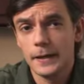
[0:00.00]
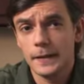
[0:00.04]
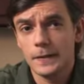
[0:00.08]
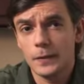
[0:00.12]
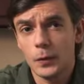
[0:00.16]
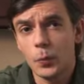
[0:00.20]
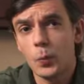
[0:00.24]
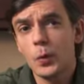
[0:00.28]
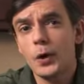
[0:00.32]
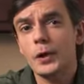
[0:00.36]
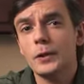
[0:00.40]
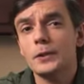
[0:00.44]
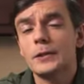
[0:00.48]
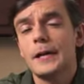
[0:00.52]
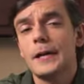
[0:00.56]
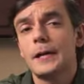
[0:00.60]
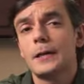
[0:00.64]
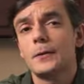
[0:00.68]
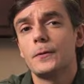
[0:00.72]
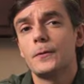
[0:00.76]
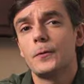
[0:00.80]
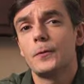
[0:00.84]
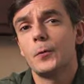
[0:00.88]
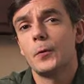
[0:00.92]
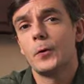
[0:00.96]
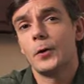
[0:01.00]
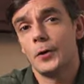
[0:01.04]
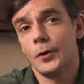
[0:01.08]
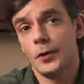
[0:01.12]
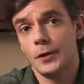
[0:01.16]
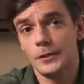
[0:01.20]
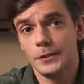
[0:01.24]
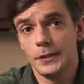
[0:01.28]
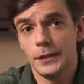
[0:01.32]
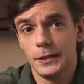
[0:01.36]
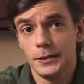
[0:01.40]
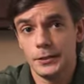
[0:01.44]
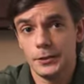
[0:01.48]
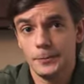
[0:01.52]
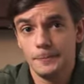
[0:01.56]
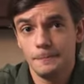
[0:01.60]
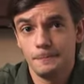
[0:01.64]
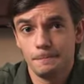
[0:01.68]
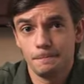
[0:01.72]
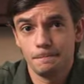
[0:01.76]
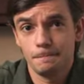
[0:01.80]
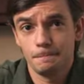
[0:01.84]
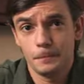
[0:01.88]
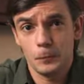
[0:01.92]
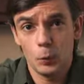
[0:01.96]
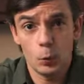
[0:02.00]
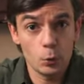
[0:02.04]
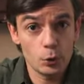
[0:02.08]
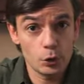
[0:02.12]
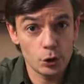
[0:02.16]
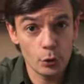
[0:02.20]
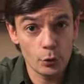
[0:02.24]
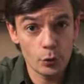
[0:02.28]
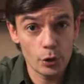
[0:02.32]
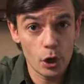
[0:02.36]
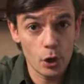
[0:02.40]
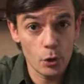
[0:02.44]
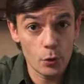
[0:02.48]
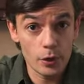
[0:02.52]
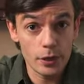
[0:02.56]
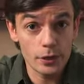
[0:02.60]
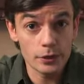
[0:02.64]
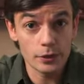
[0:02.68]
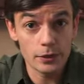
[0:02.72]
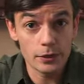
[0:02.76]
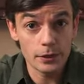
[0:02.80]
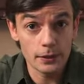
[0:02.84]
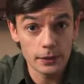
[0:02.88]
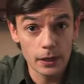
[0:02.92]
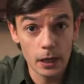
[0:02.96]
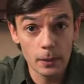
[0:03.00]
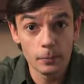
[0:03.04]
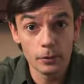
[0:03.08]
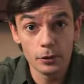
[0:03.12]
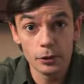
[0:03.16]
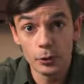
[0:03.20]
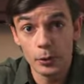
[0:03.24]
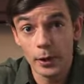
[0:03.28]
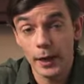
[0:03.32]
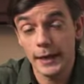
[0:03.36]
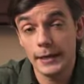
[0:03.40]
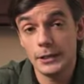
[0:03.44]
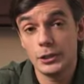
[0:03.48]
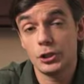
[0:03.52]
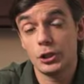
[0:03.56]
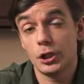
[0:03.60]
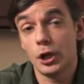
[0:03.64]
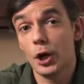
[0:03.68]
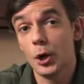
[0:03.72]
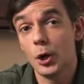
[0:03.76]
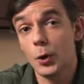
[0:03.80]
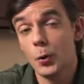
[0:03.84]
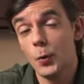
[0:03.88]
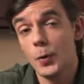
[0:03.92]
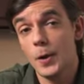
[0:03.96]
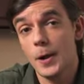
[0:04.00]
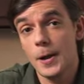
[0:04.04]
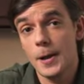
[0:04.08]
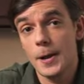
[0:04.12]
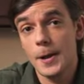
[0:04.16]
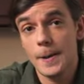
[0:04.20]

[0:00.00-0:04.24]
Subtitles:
The World Health Organization, also known as the WHO,